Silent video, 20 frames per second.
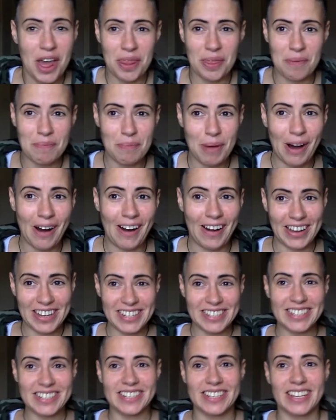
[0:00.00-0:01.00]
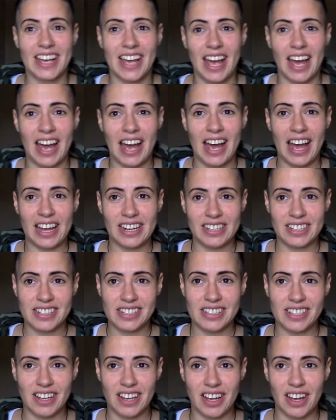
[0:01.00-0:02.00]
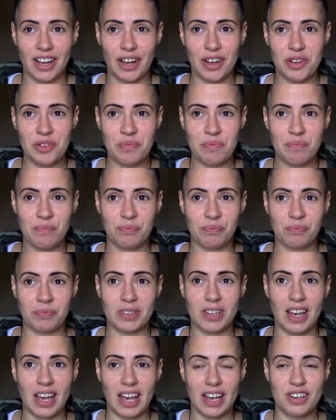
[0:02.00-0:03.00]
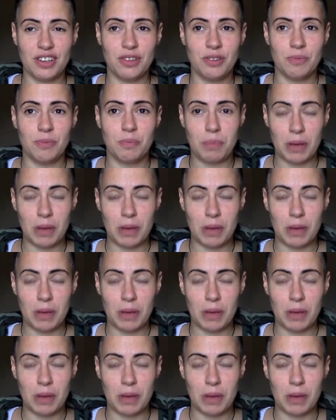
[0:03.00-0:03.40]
the mind, and you